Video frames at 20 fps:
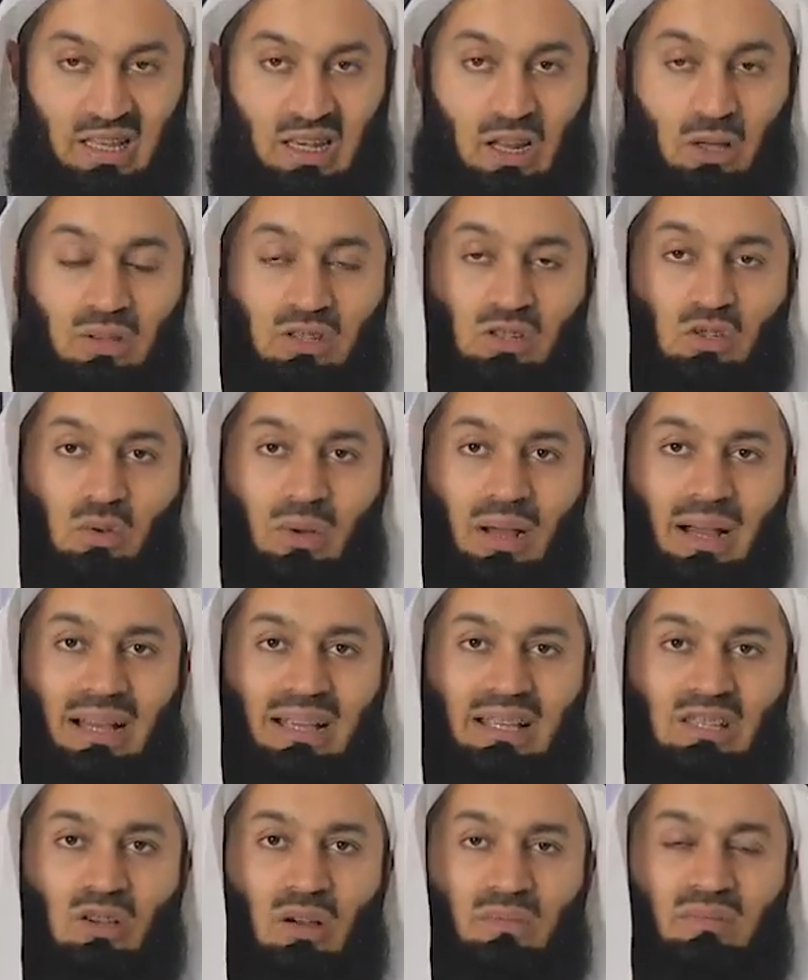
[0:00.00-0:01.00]
Now this dua
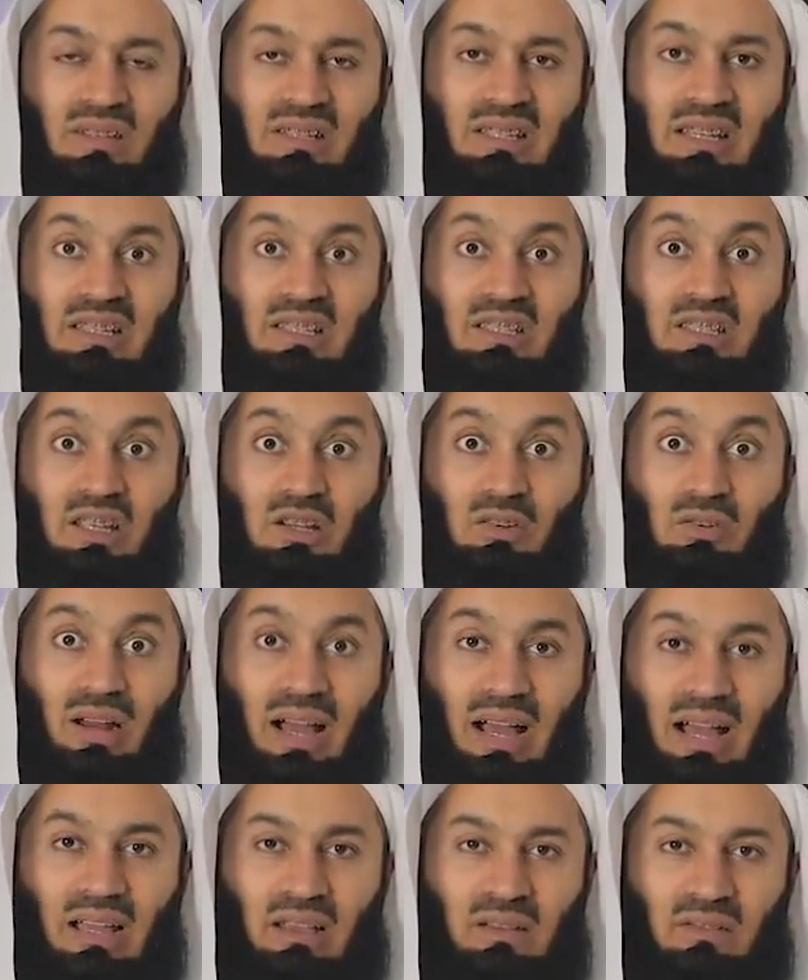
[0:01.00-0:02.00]
is obviously
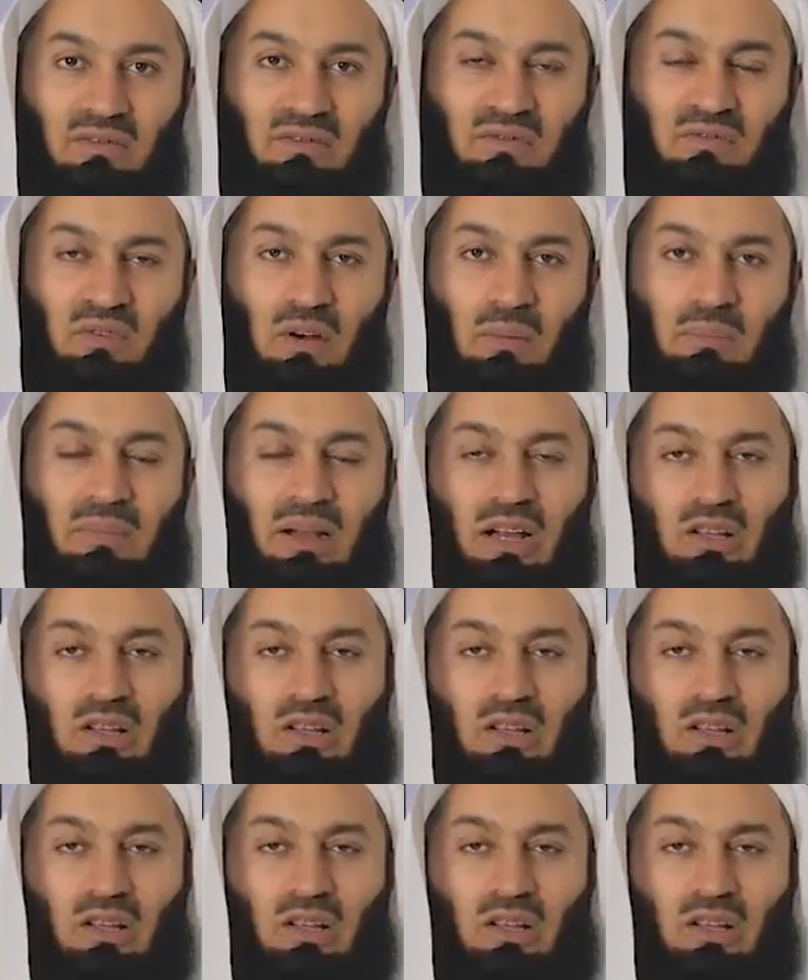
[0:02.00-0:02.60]
derived from